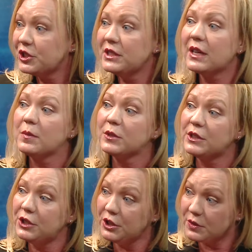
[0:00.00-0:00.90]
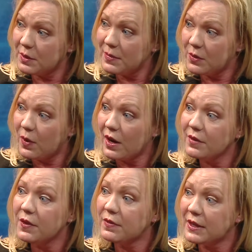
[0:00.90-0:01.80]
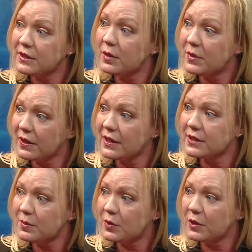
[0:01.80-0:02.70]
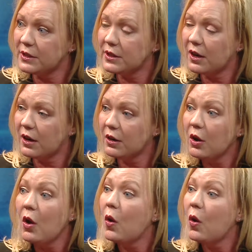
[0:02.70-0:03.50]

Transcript: She's able to choose a midwife if that's something that's important to her,